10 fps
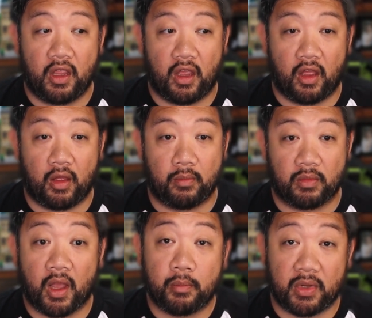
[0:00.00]
um,
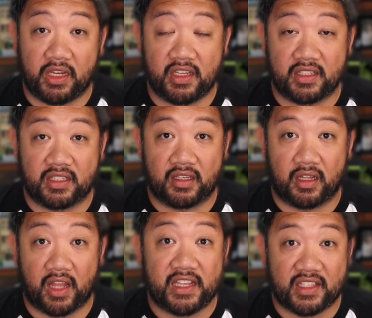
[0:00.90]
company's
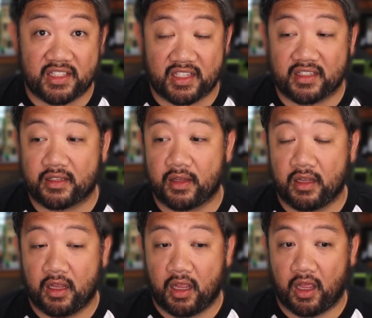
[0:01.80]
licenses.
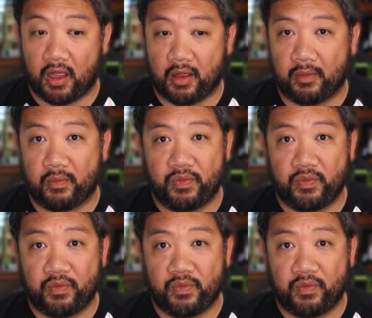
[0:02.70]
Uh,